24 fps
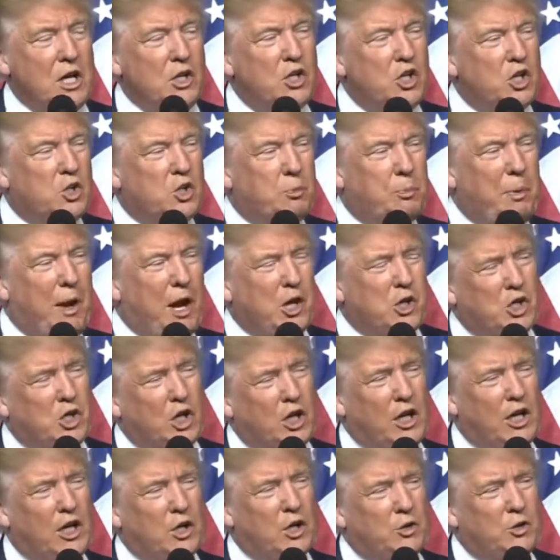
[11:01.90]
to
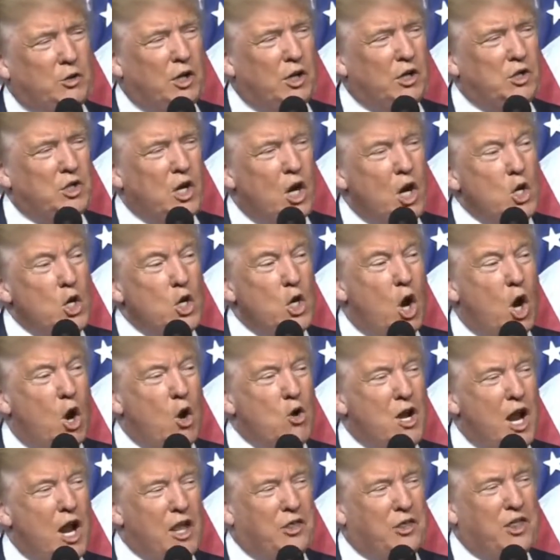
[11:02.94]
special interests, know
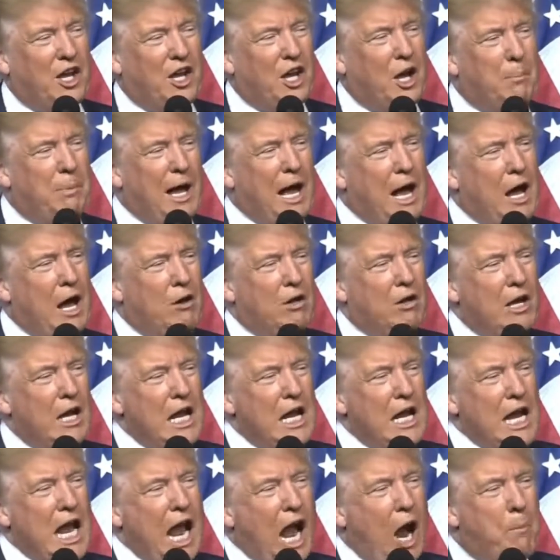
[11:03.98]
nothing about
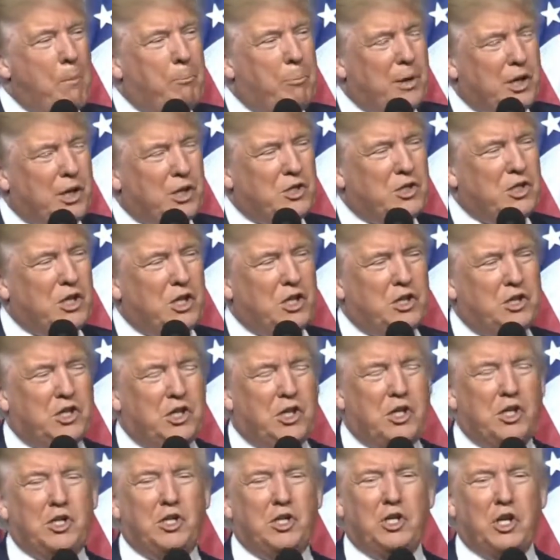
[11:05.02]
how
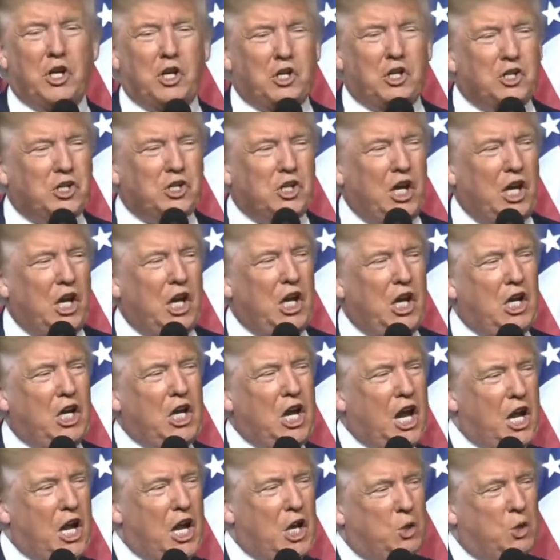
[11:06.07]
businesses succeed
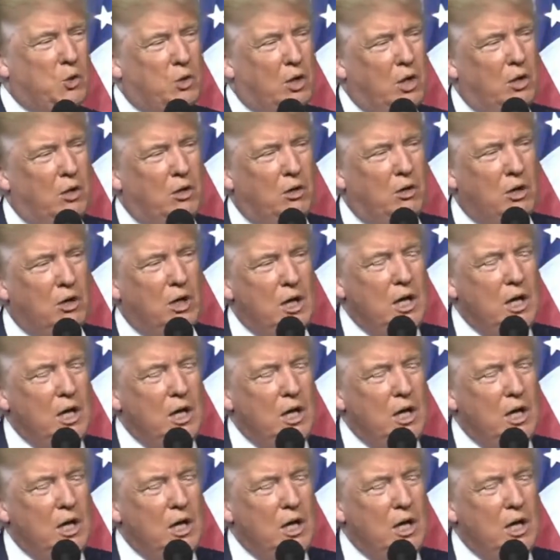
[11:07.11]
and grow.